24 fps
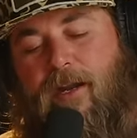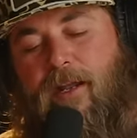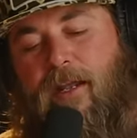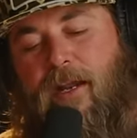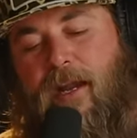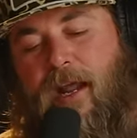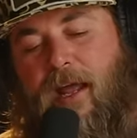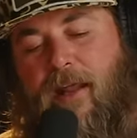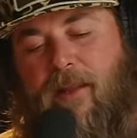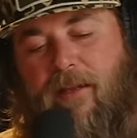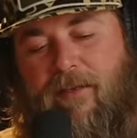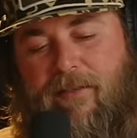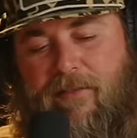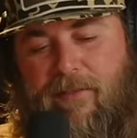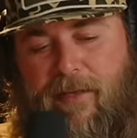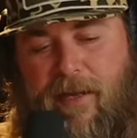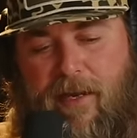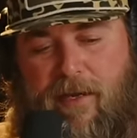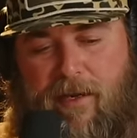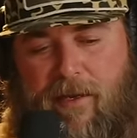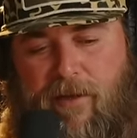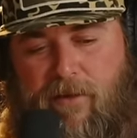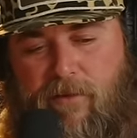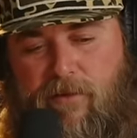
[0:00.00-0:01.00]
get out of these
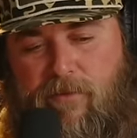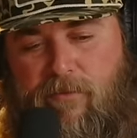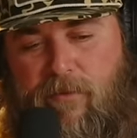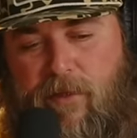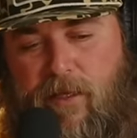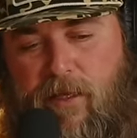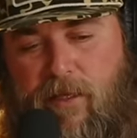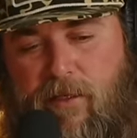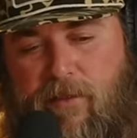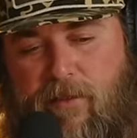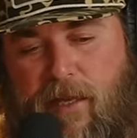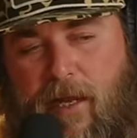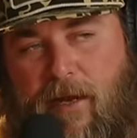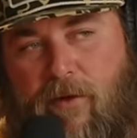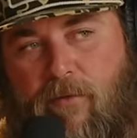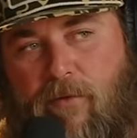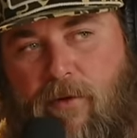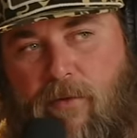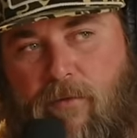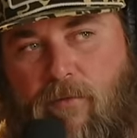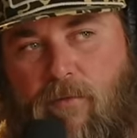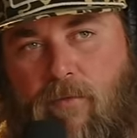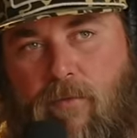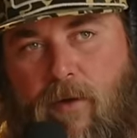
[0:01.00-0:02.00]
sand hills because i don't
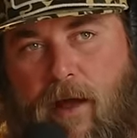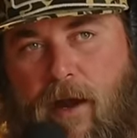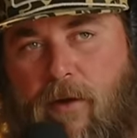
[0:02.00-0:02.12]
want to